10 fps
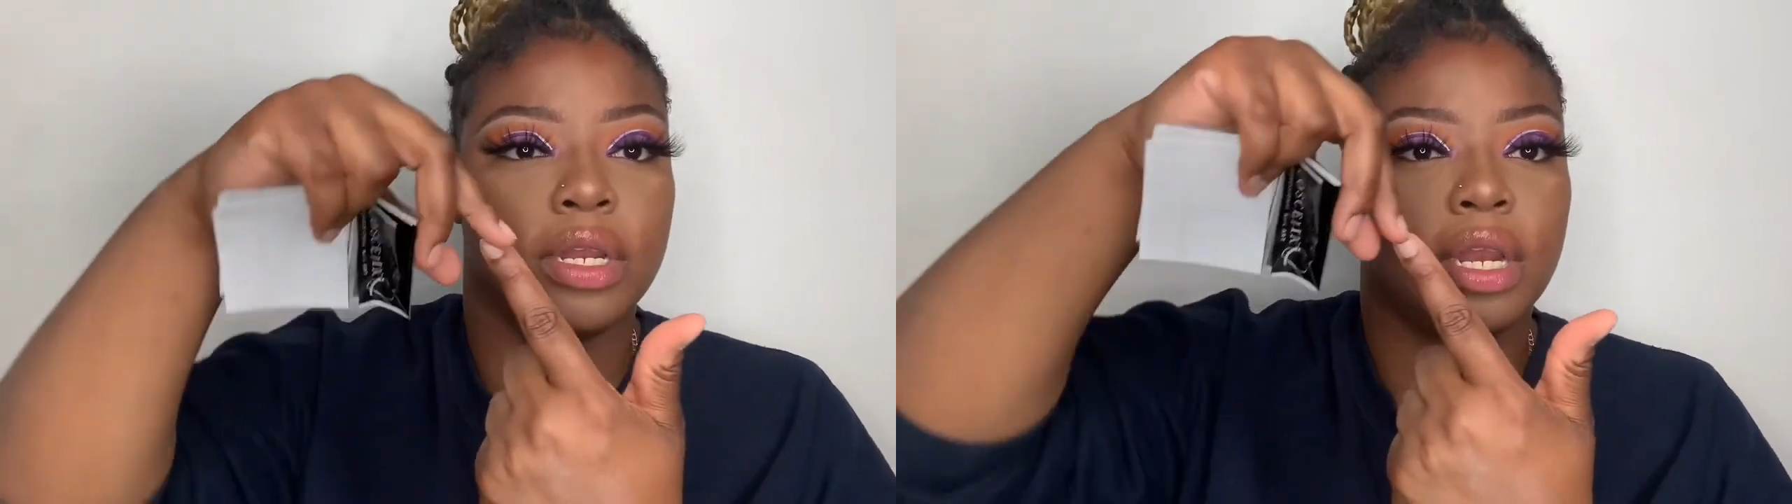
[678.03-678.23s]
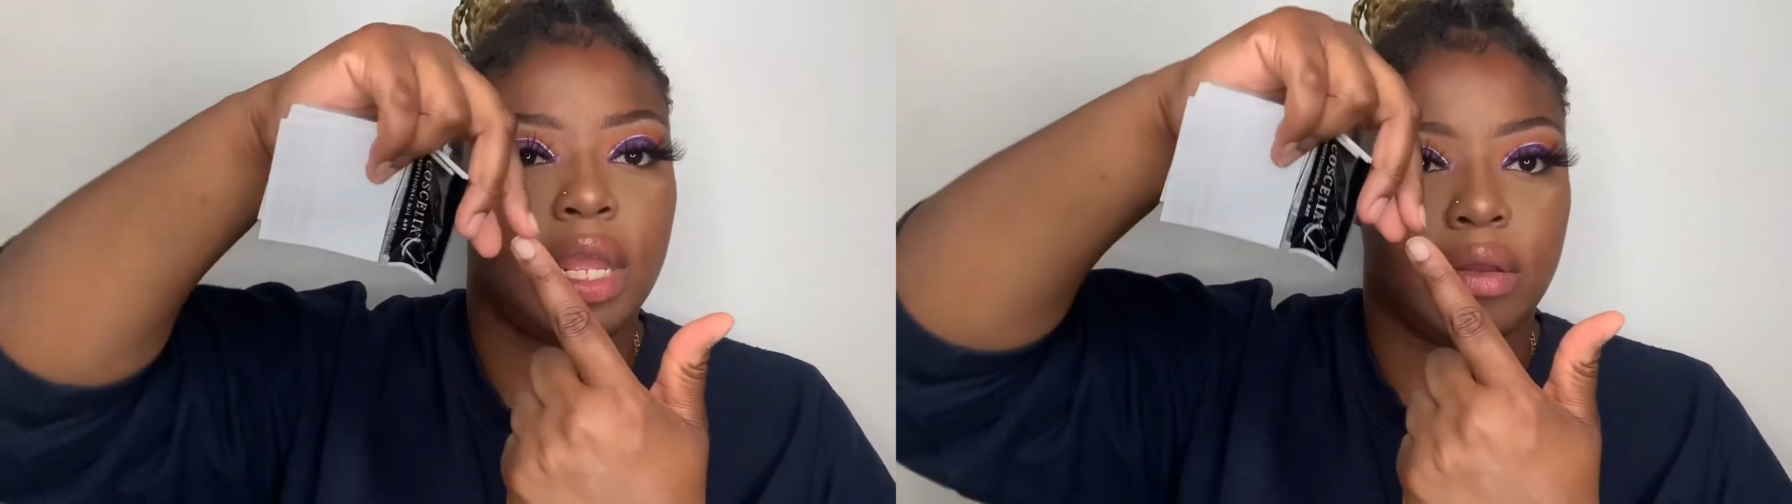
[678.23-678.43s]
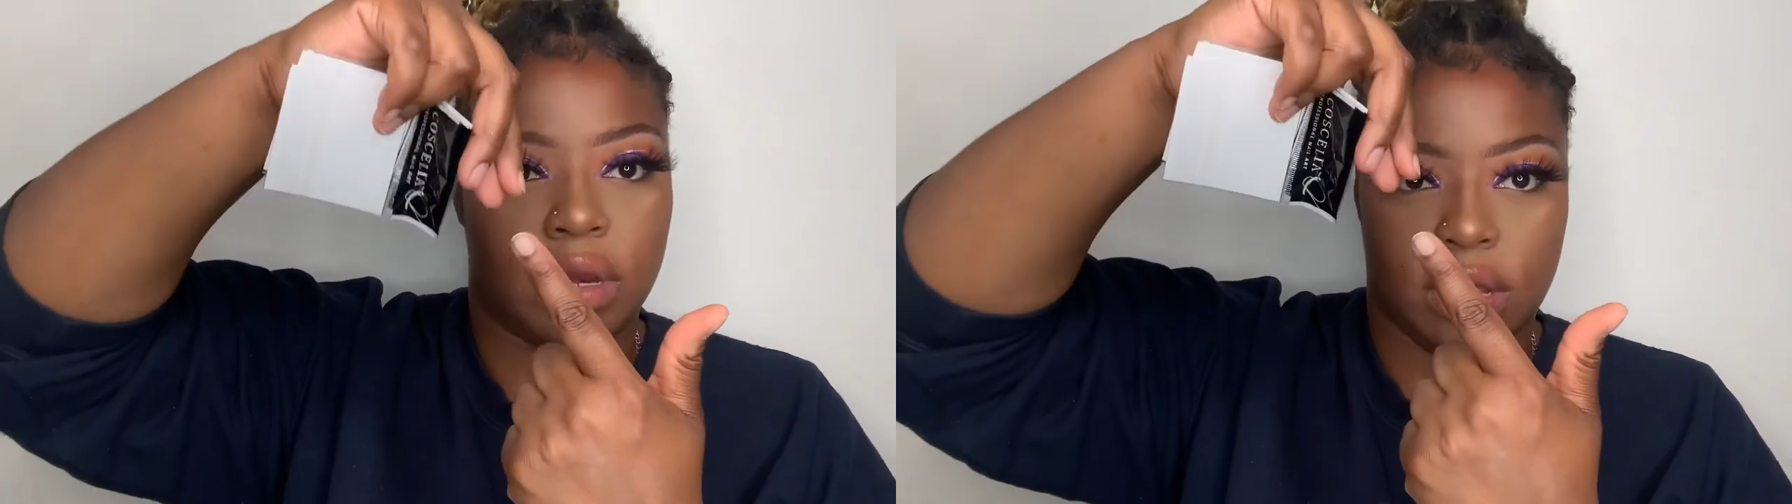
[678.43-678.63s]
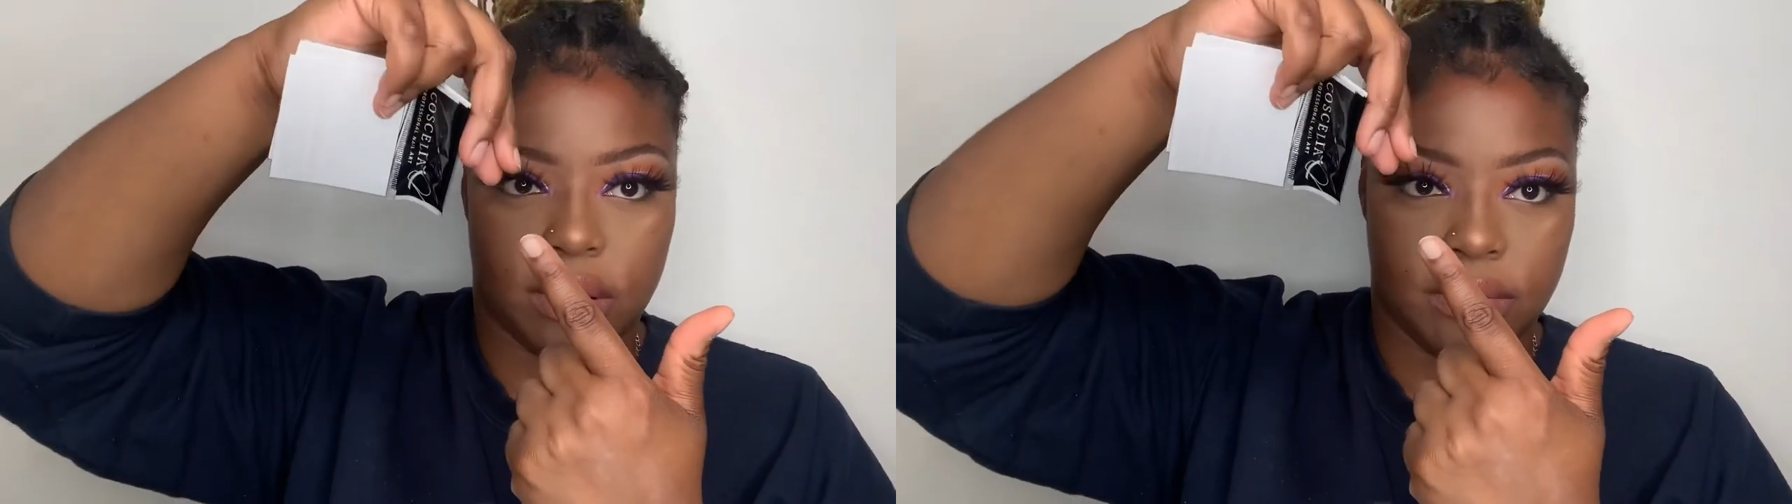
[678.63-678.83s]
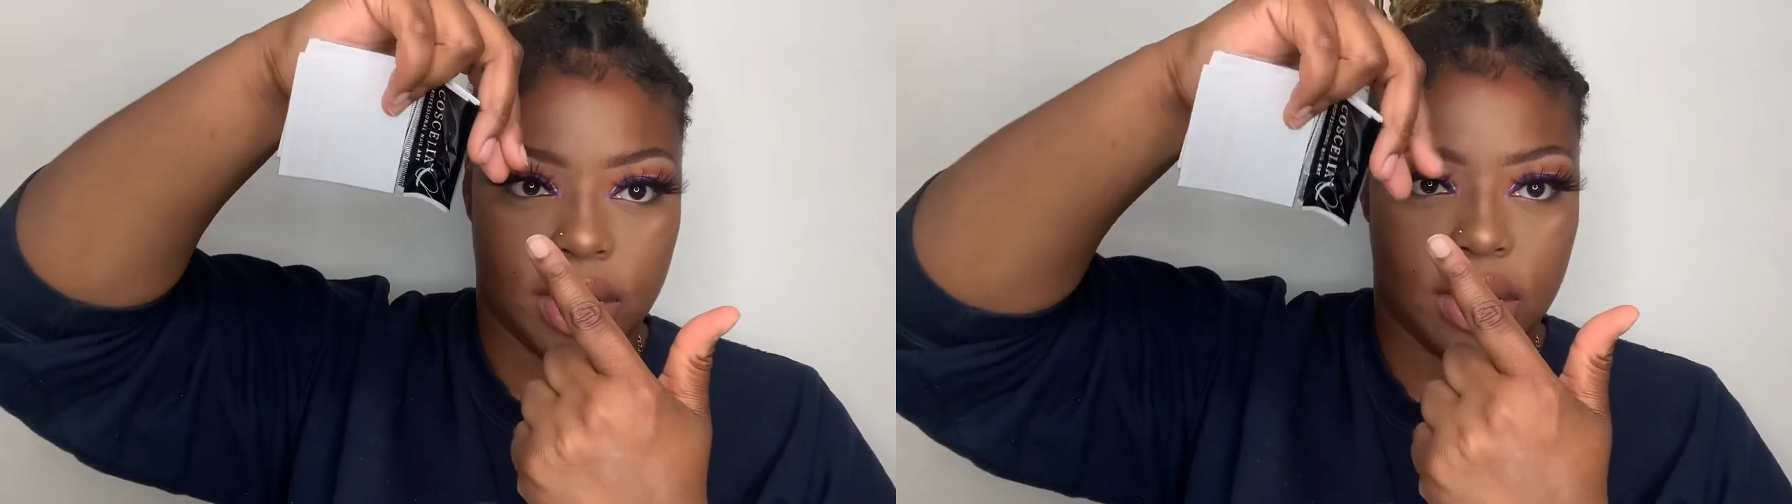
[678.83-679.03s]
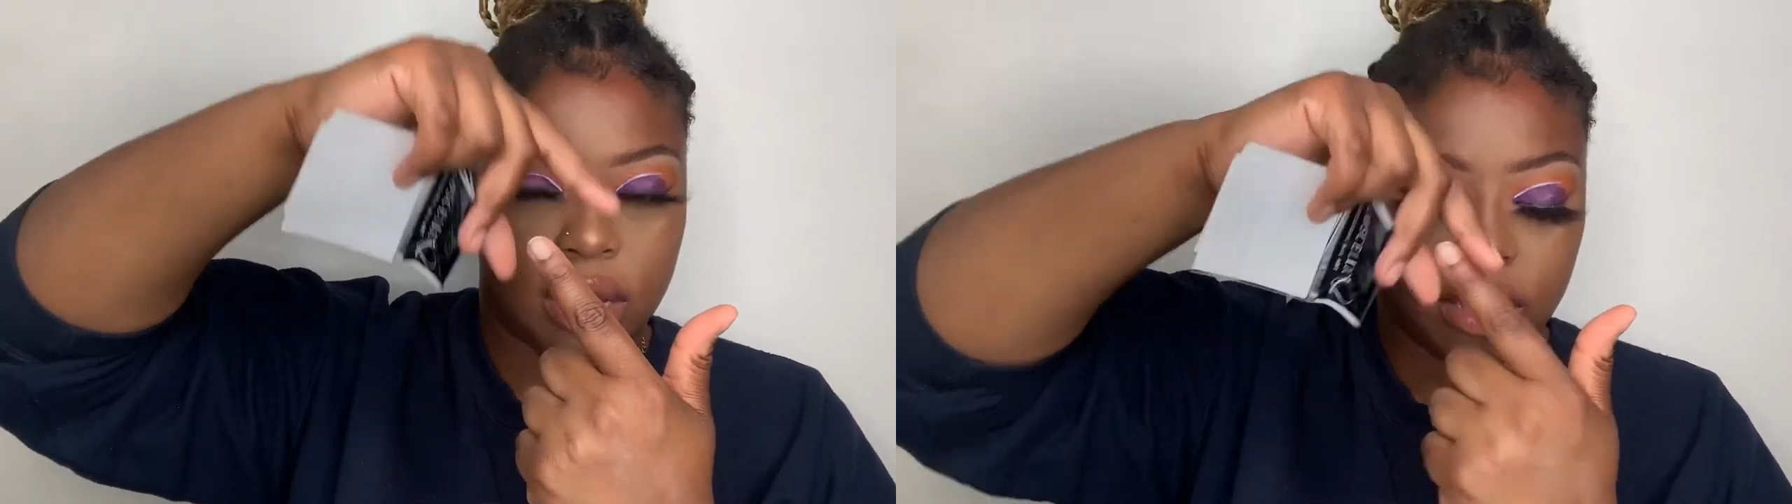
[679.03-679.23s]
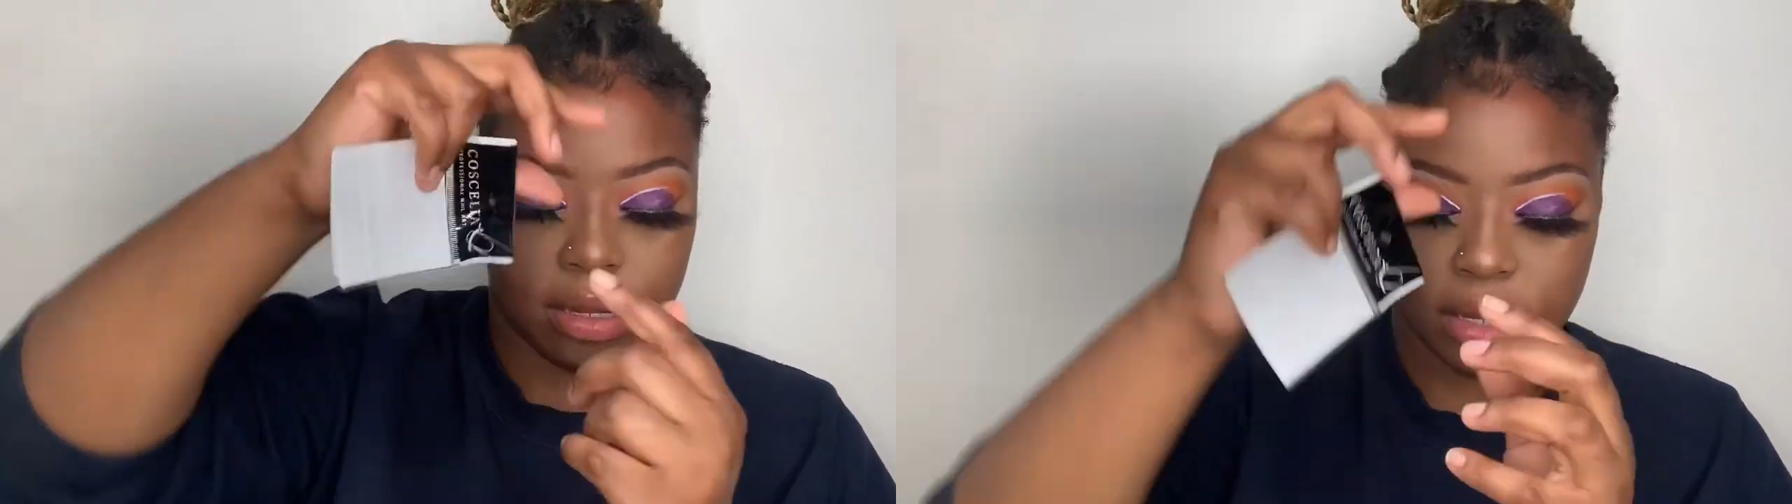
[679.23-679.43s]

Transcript: the nail and you can make it